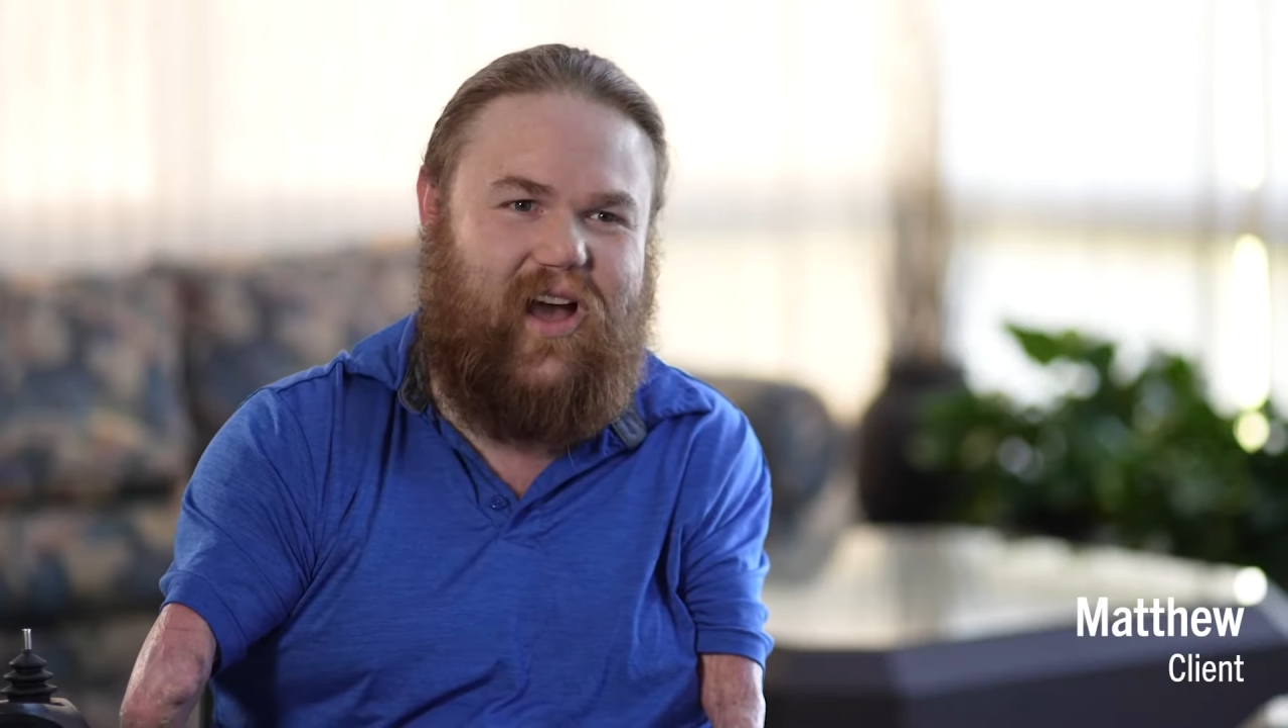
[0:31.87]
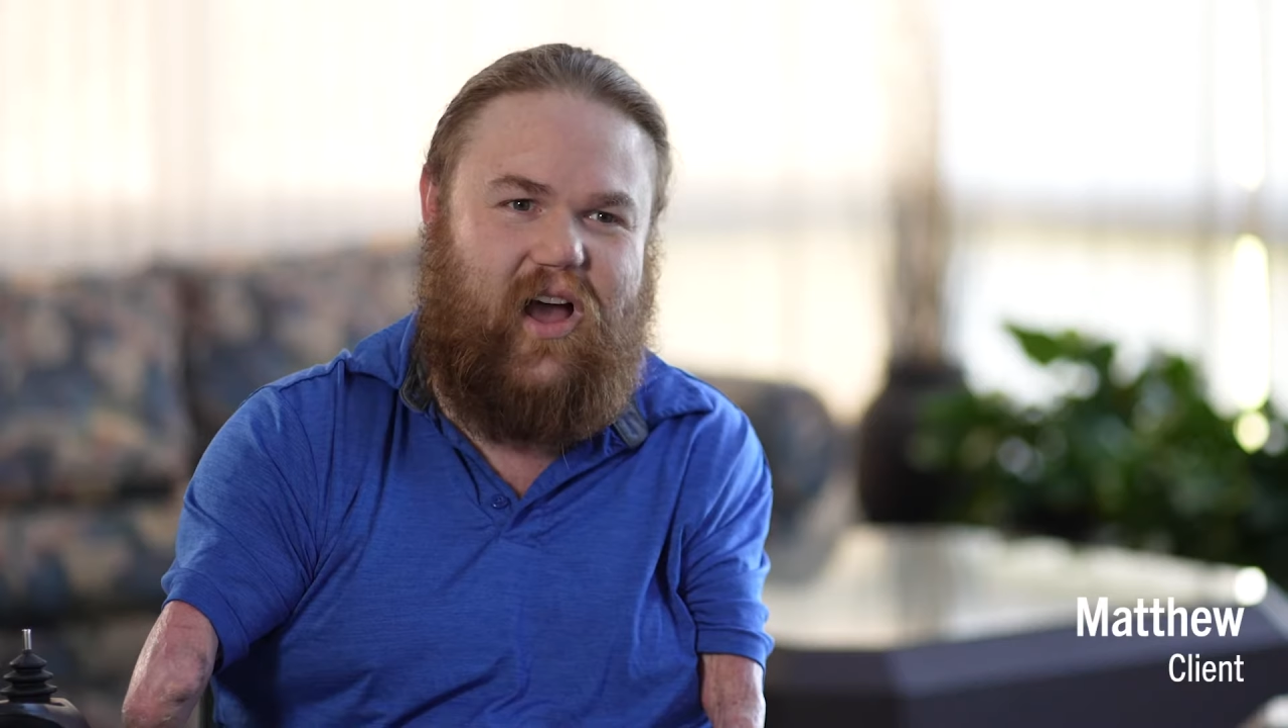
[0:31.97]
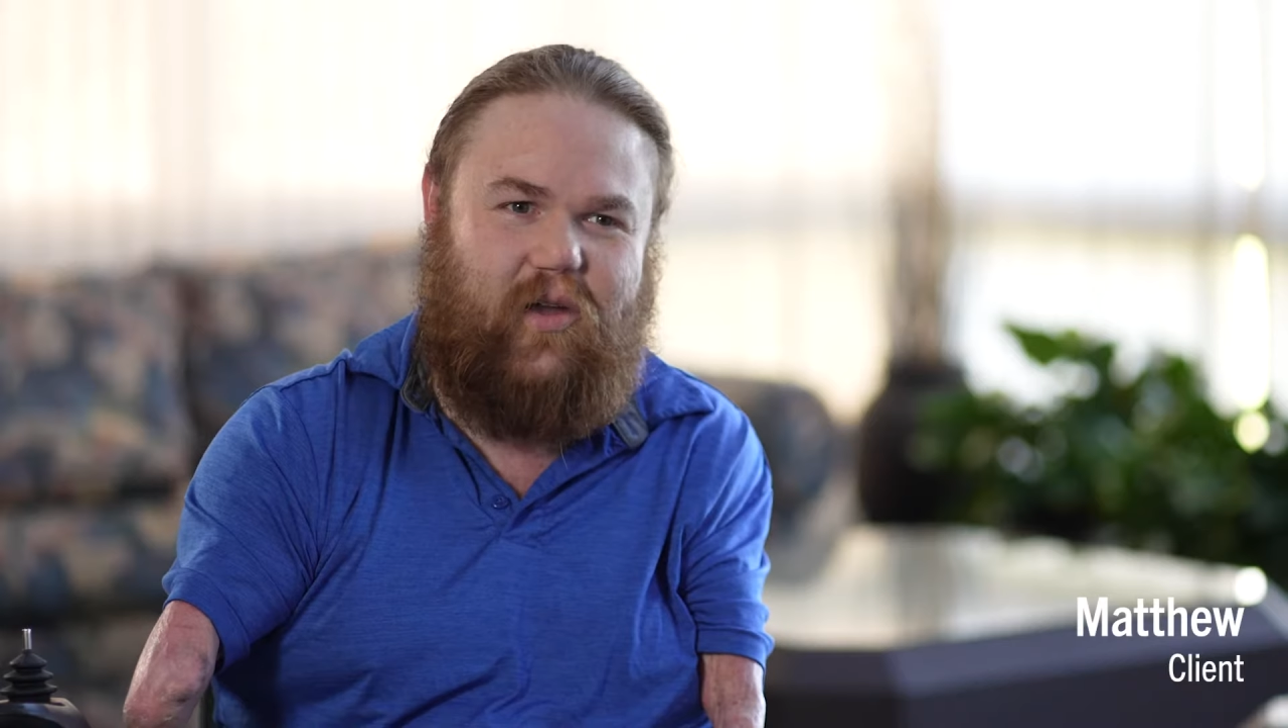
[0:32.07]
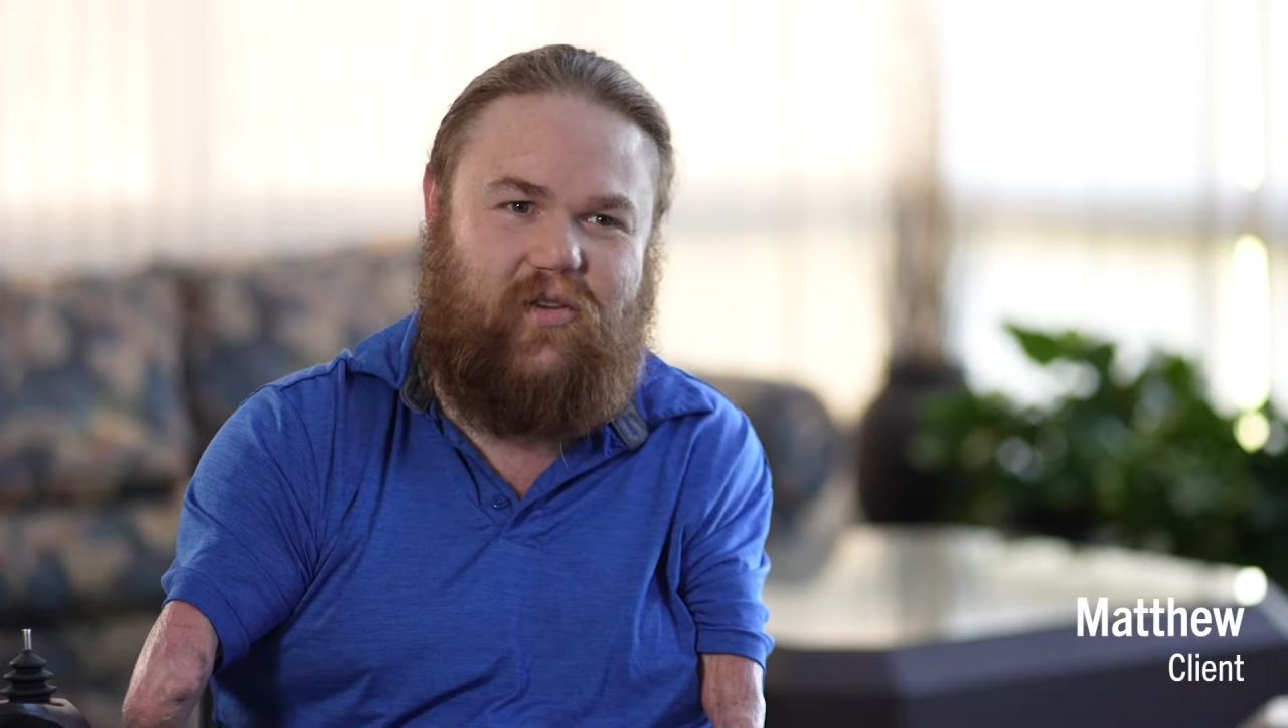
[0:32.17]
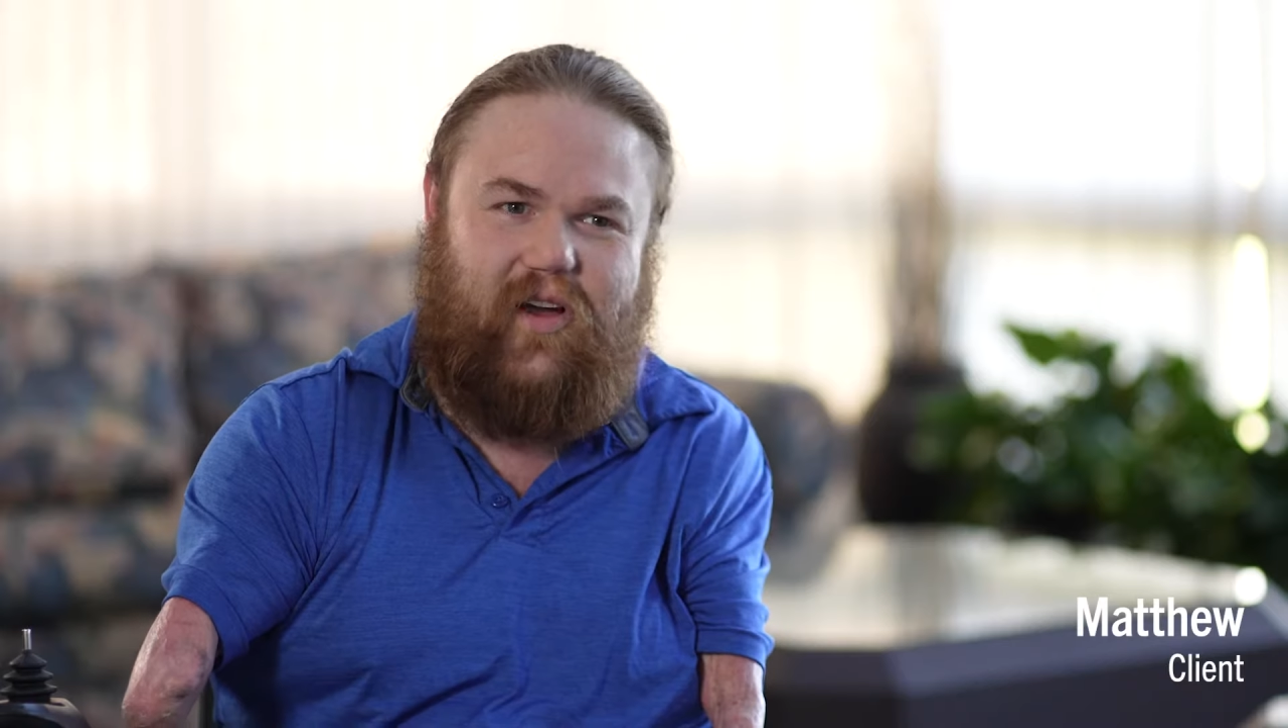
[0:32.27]

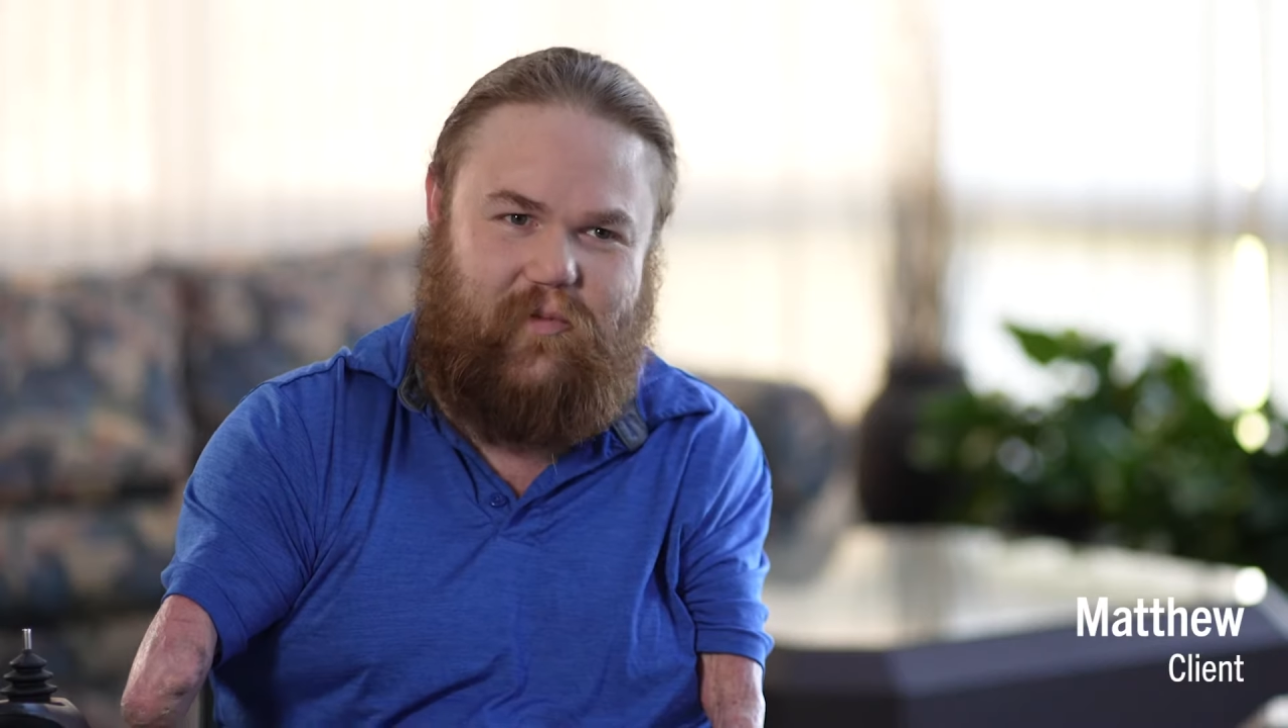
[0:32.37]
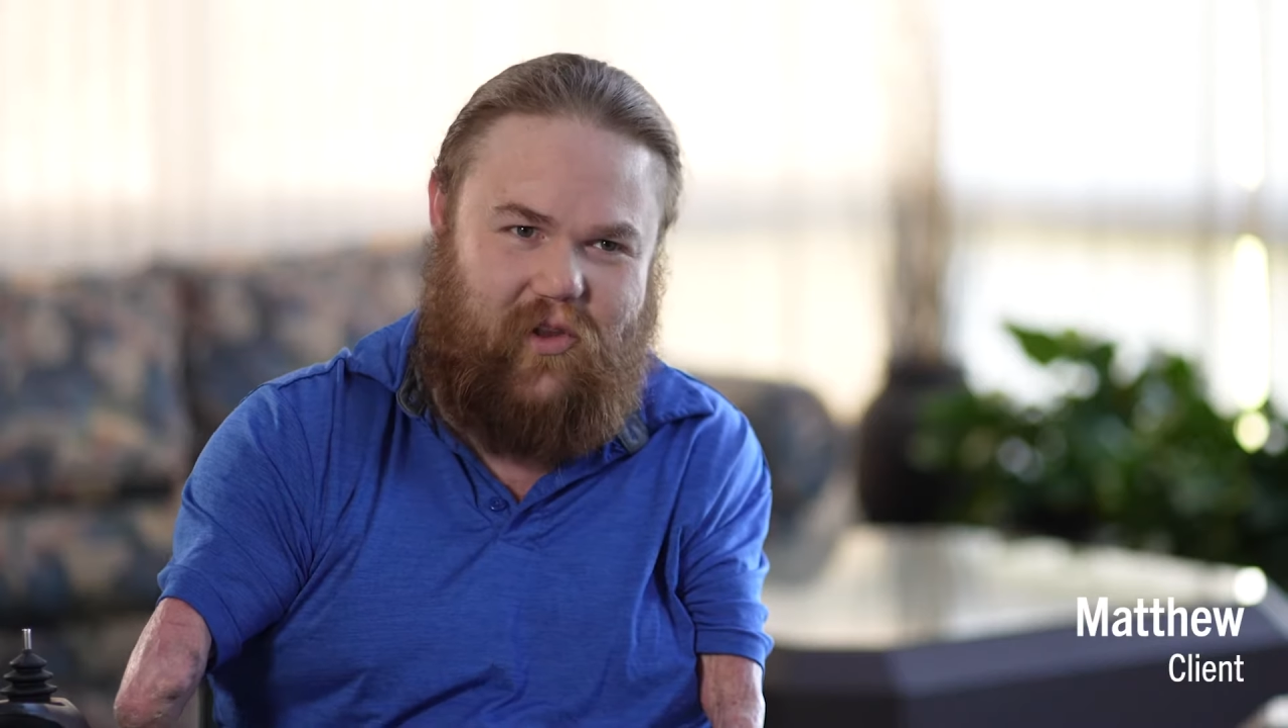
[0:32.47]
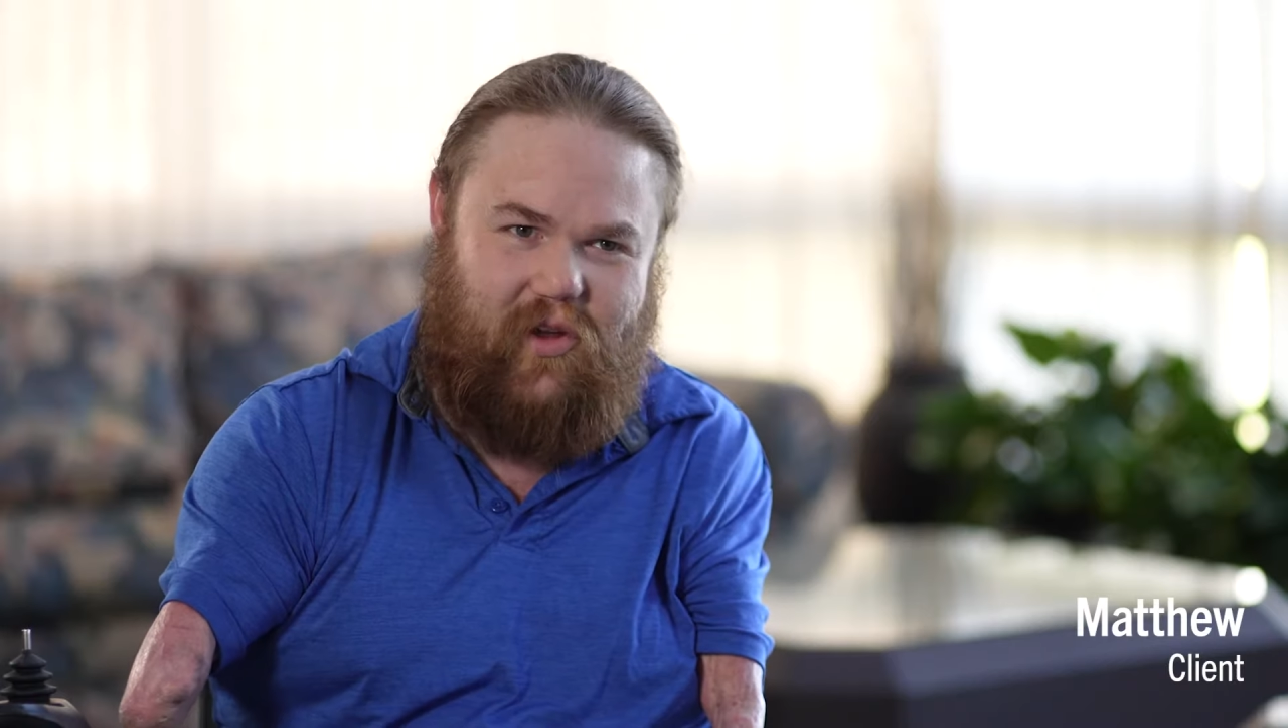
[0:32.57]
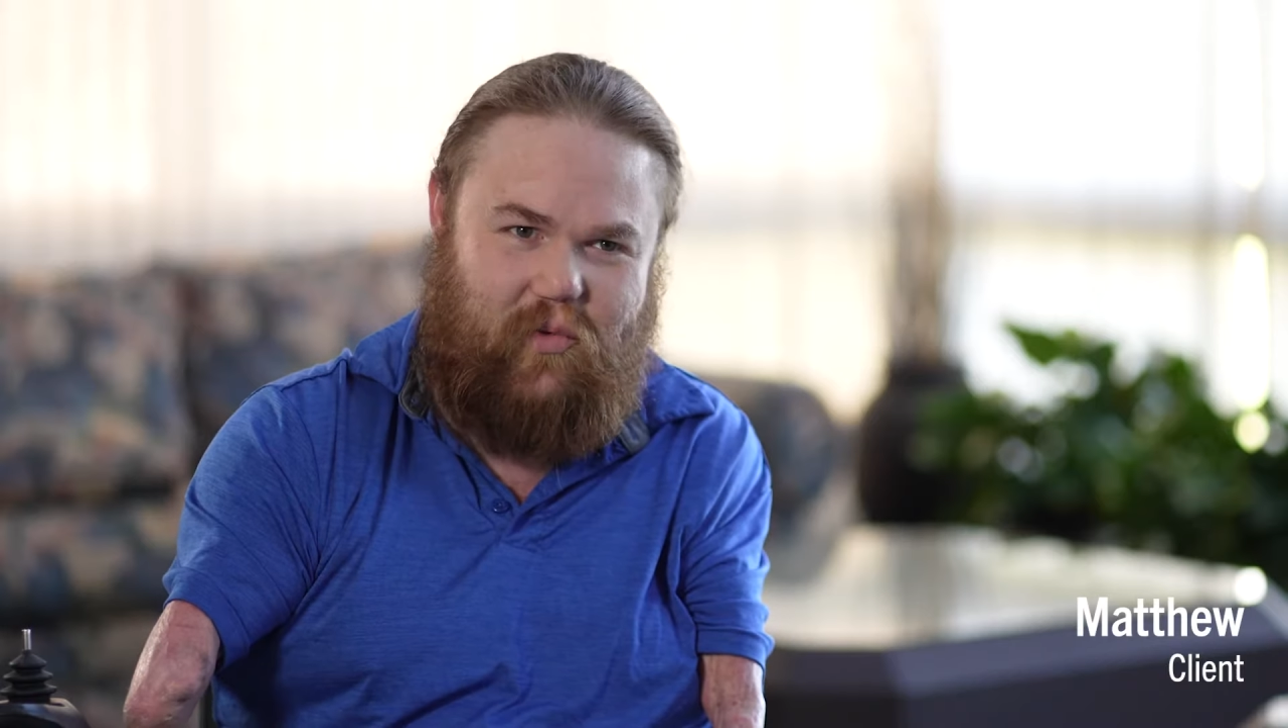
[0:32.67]
I definitely